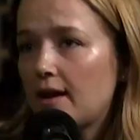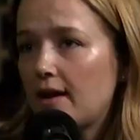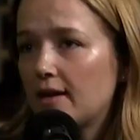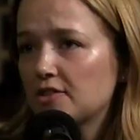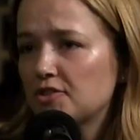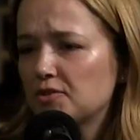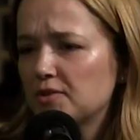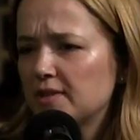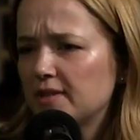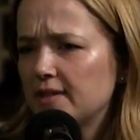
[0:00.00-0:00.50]

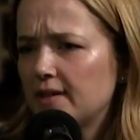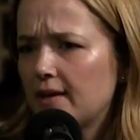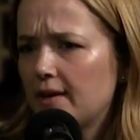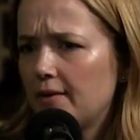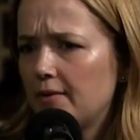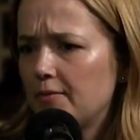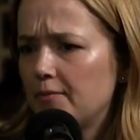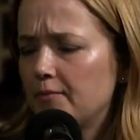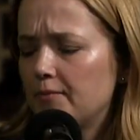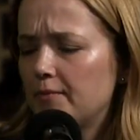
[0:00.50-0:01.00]
actually
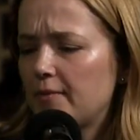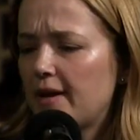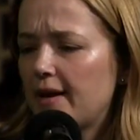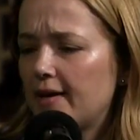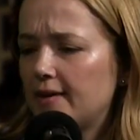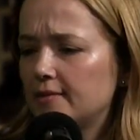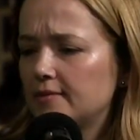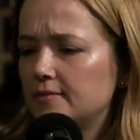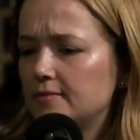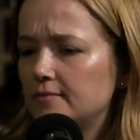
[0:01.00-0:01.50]
um,
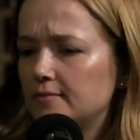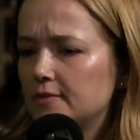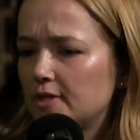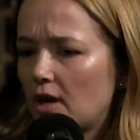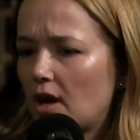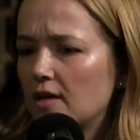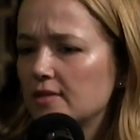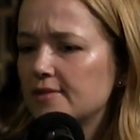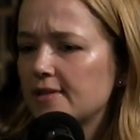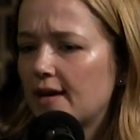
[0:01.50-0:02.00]
had
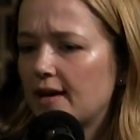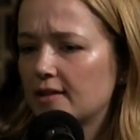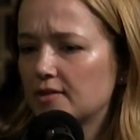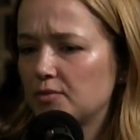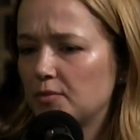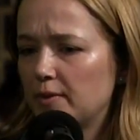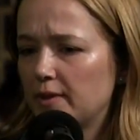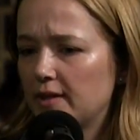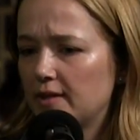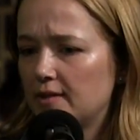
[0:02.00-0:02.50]
contact
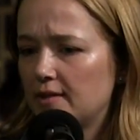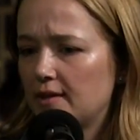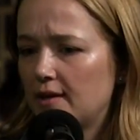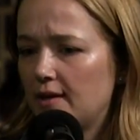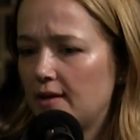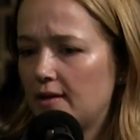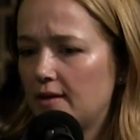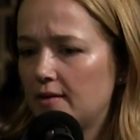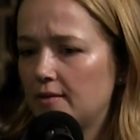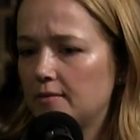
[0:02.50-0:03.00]
with
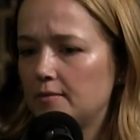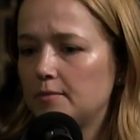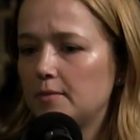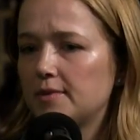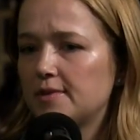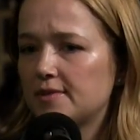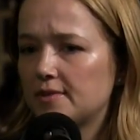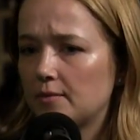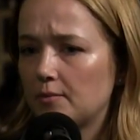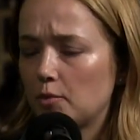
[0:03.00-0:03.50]
um,
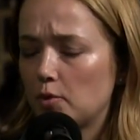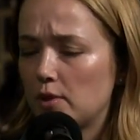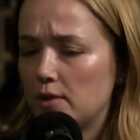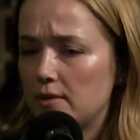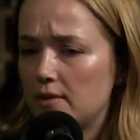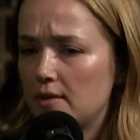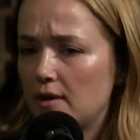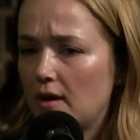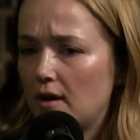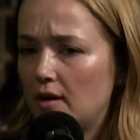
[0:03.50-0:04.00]

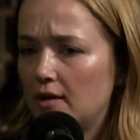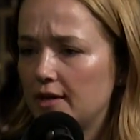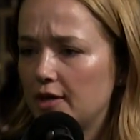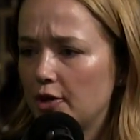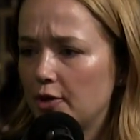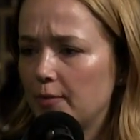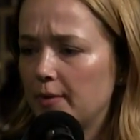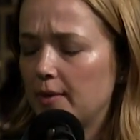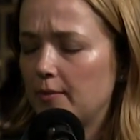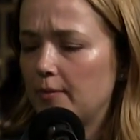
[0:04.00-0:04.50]
someone on
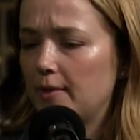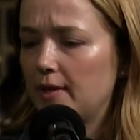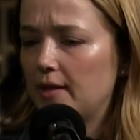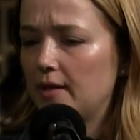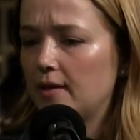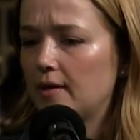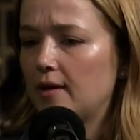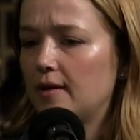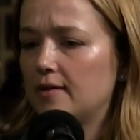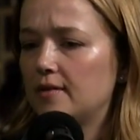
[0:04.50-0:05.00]

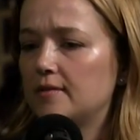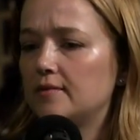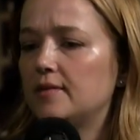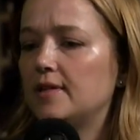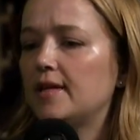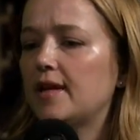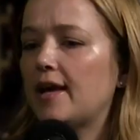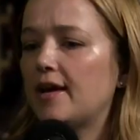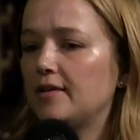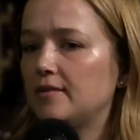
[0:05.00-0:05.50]
Airbnb uh,
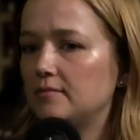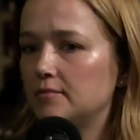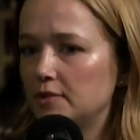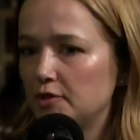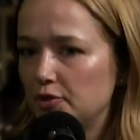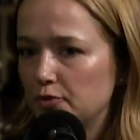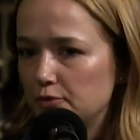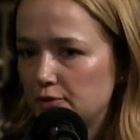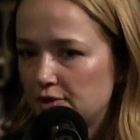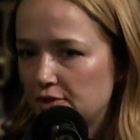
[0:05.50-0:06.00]
that had
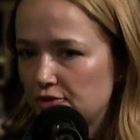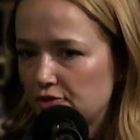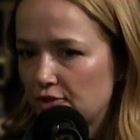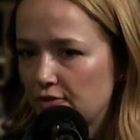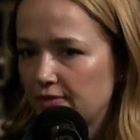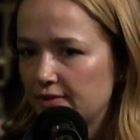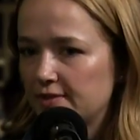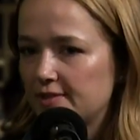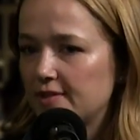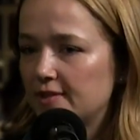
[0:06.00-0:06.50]
used a
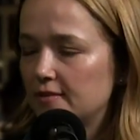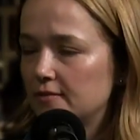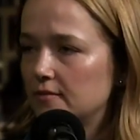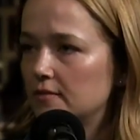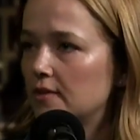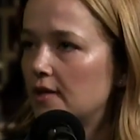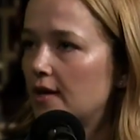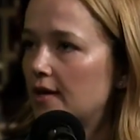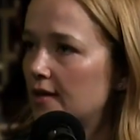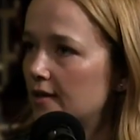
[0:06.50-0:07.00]
service in
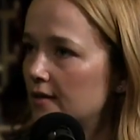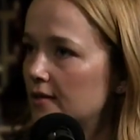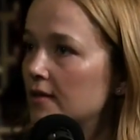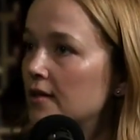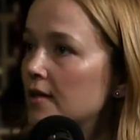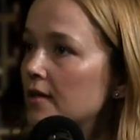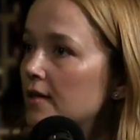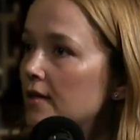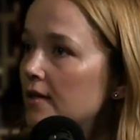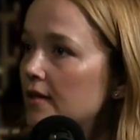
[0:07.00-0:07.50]
uh,
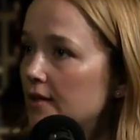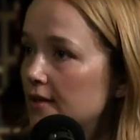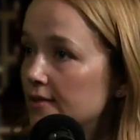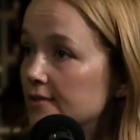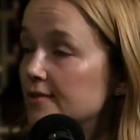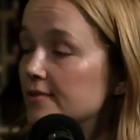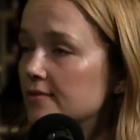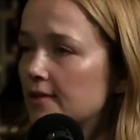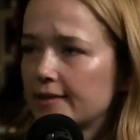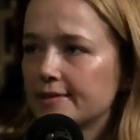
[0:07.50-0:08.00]

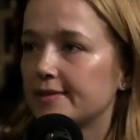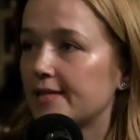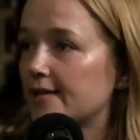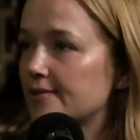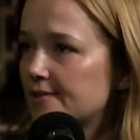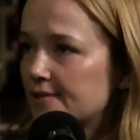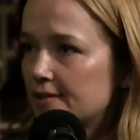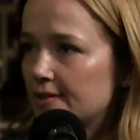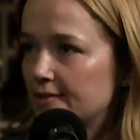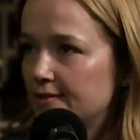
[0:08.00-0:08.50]
in like
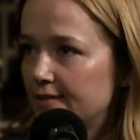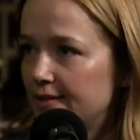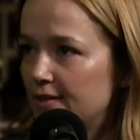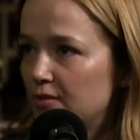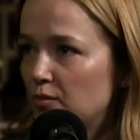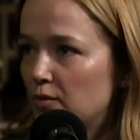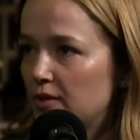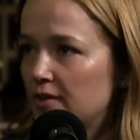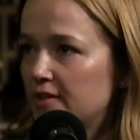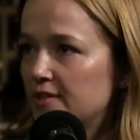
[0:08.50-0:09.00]
Destin in
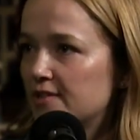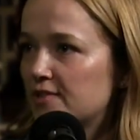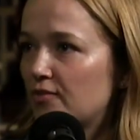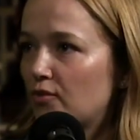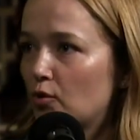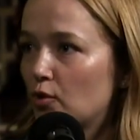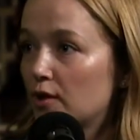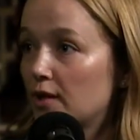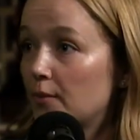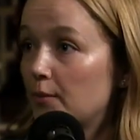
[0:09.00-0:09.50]
one of these
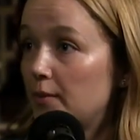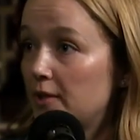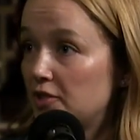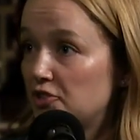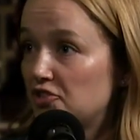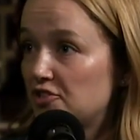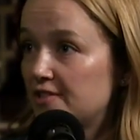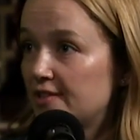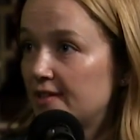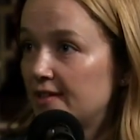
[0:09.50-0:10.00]
Florida
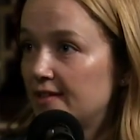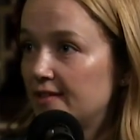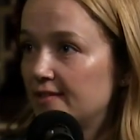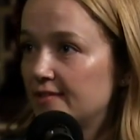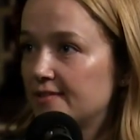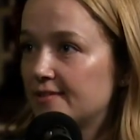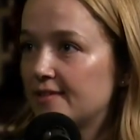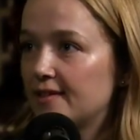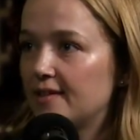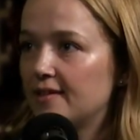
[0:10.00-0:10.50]
beach
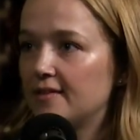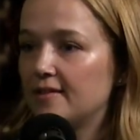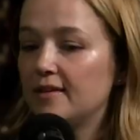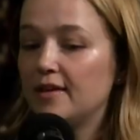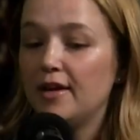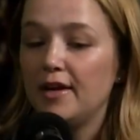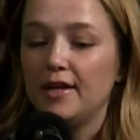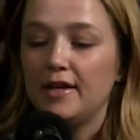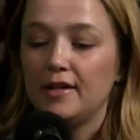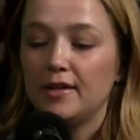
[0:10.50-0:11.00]
cities, and
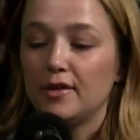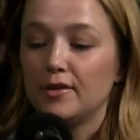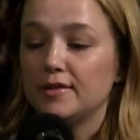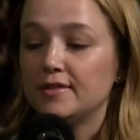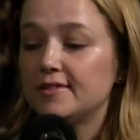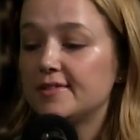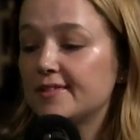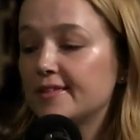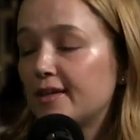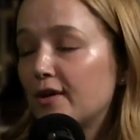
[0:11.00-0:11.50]
you know
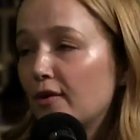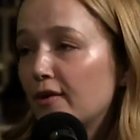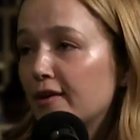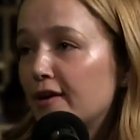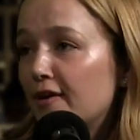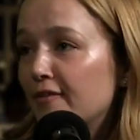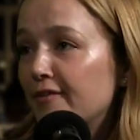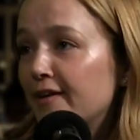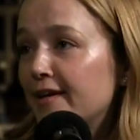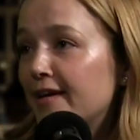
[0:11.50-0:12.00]
he's going
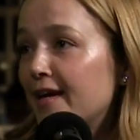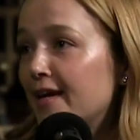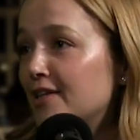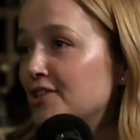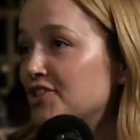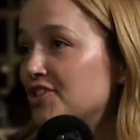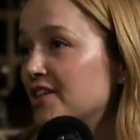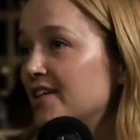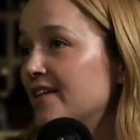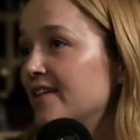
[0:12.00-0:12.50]
on
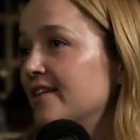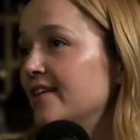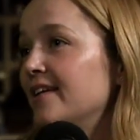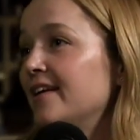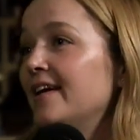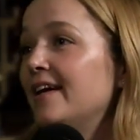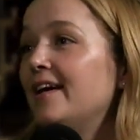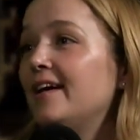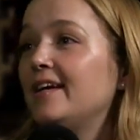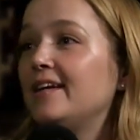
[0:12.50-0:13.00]
vacation.
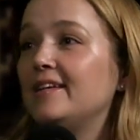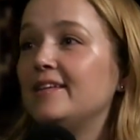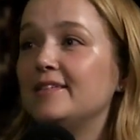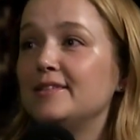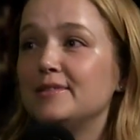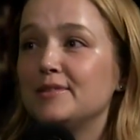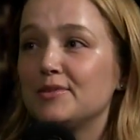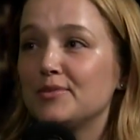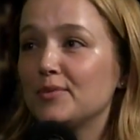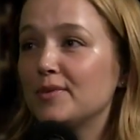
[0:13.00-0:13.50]

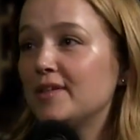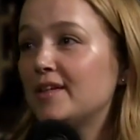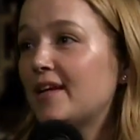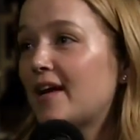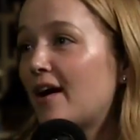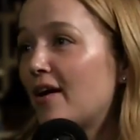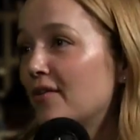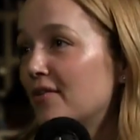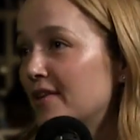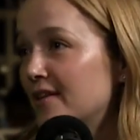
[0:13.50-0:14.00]
He's rented
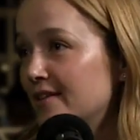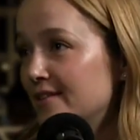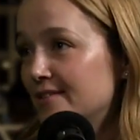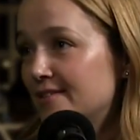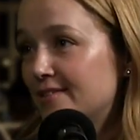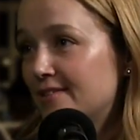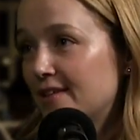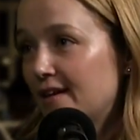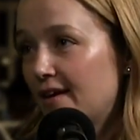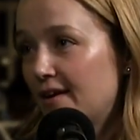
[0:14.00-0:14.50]
out
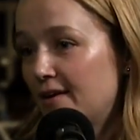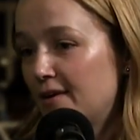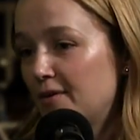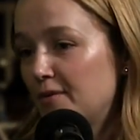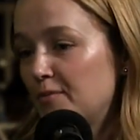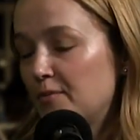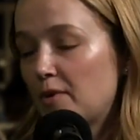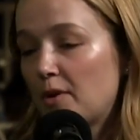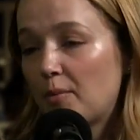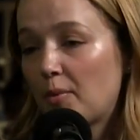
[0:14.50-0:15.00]
this
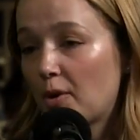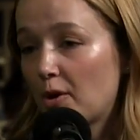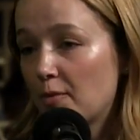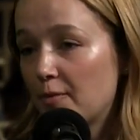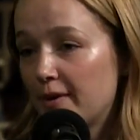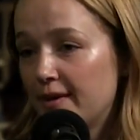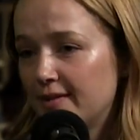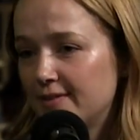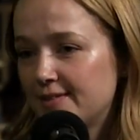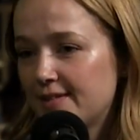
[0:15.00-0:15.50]
um,
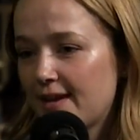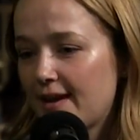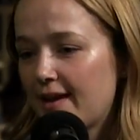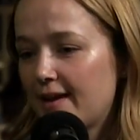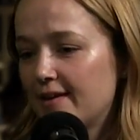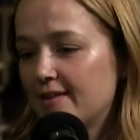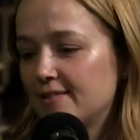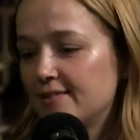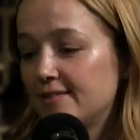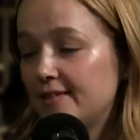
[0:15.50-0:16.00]
apartment,
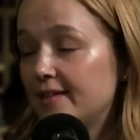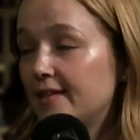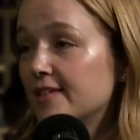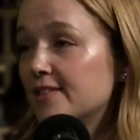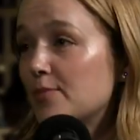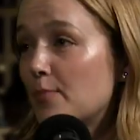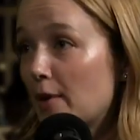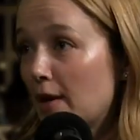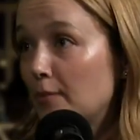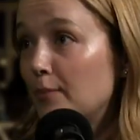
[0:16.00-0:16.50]
and he
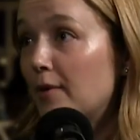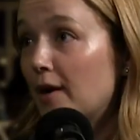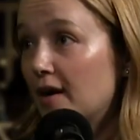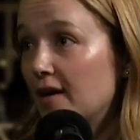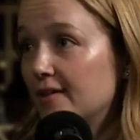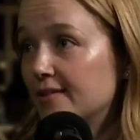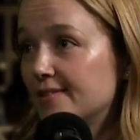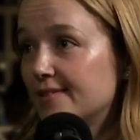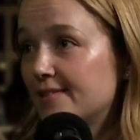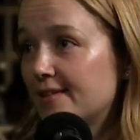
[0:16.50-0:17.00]
gets bed
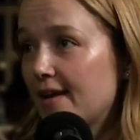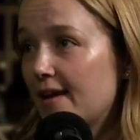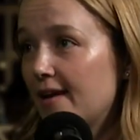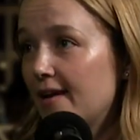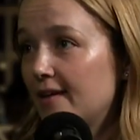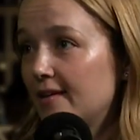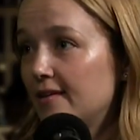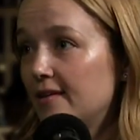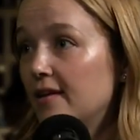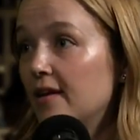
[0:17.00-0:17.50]
bugs,
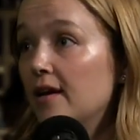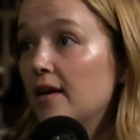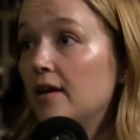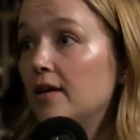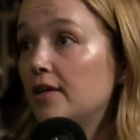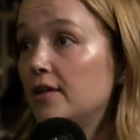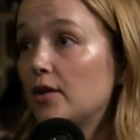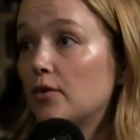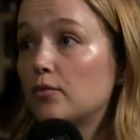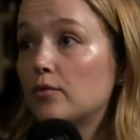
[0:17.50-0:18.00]
and
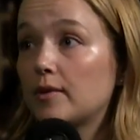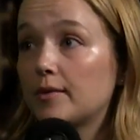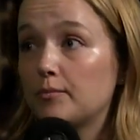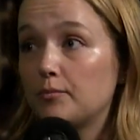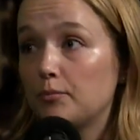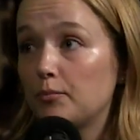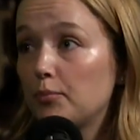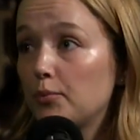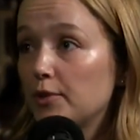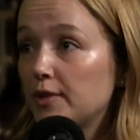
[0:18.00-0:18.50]
you know like
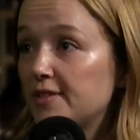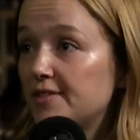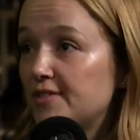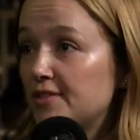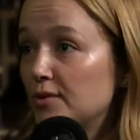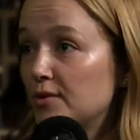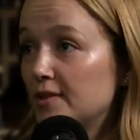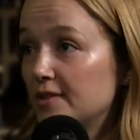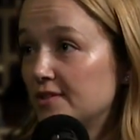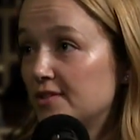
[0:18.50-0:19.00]
pretty
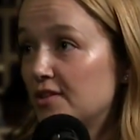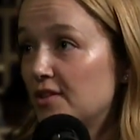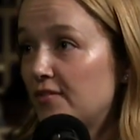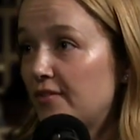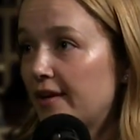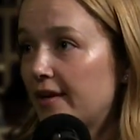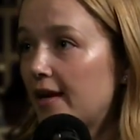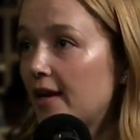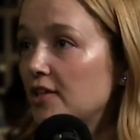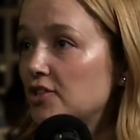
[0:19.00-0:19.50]
soon into the
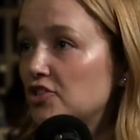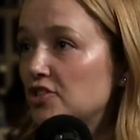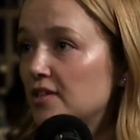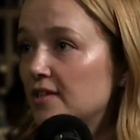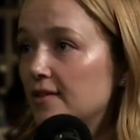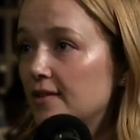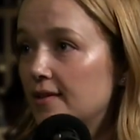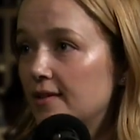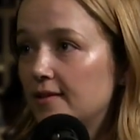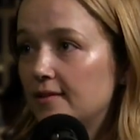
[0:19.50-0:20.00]

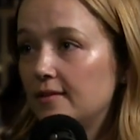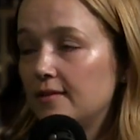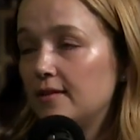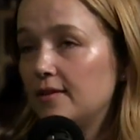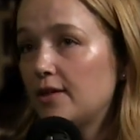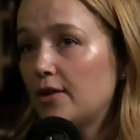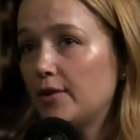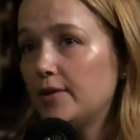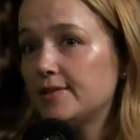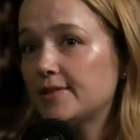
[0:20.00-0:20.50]
vacation, and you
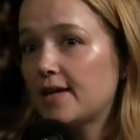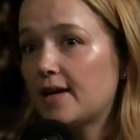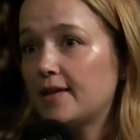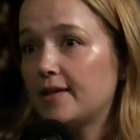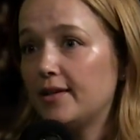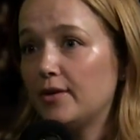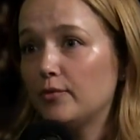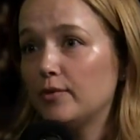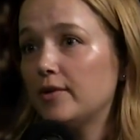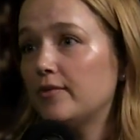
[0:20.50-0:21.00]
know he's got to
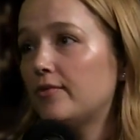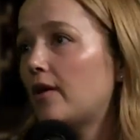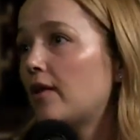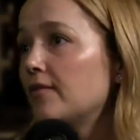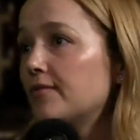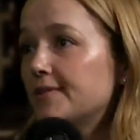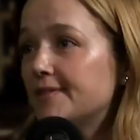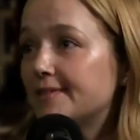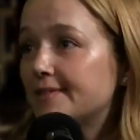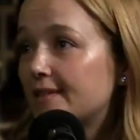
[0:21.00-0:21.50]
get rid of all of
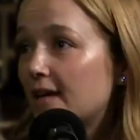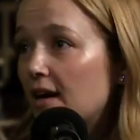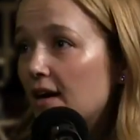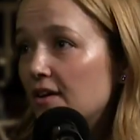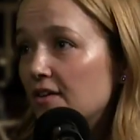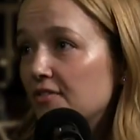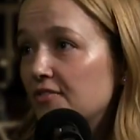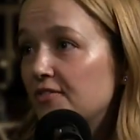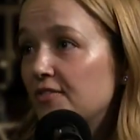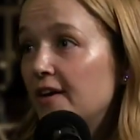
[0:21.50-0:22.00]
his
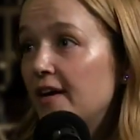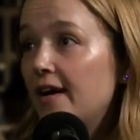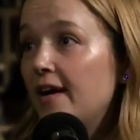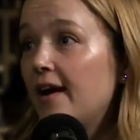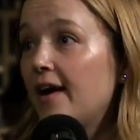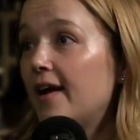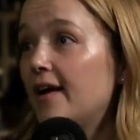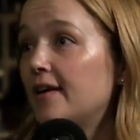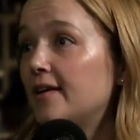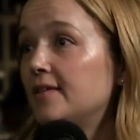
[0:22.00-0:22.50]
stuff
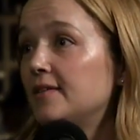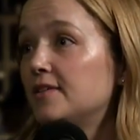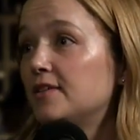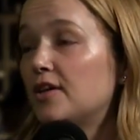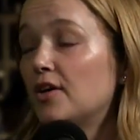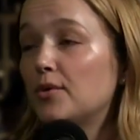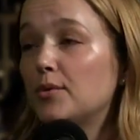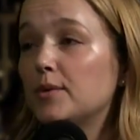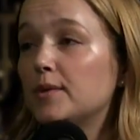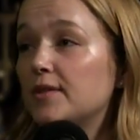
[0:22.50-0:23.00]
and
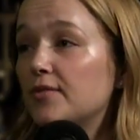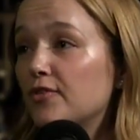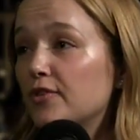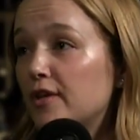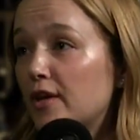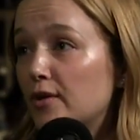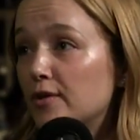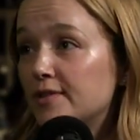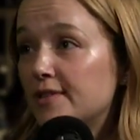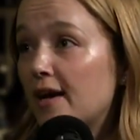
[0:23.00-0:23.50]
go to a different
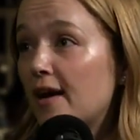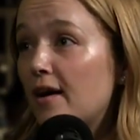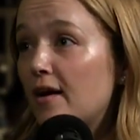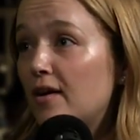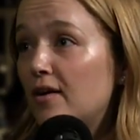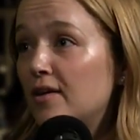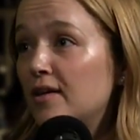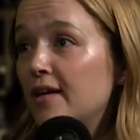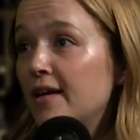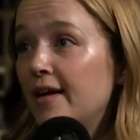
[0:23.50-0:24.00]

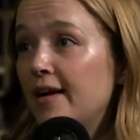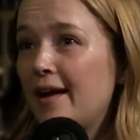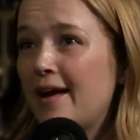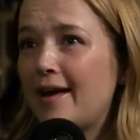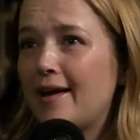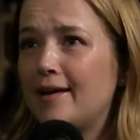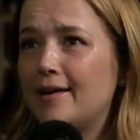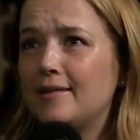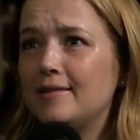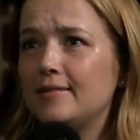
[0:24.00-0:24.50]
hotel,
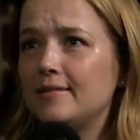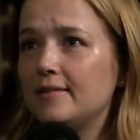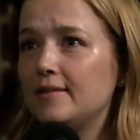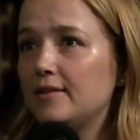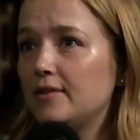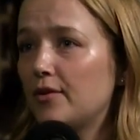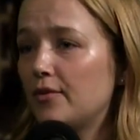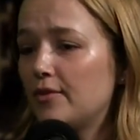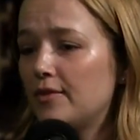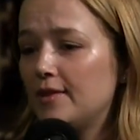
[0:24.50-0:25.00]
and you
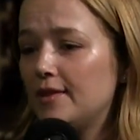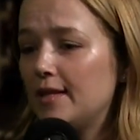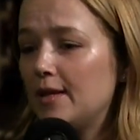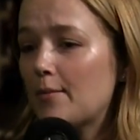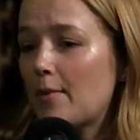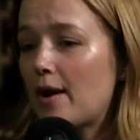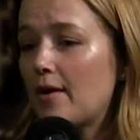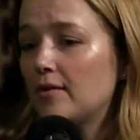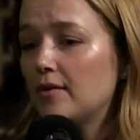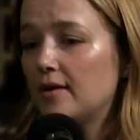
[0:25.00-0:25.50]
know the
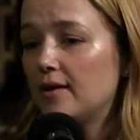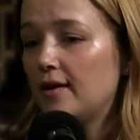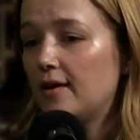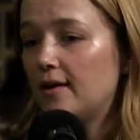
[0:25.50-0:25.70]
amount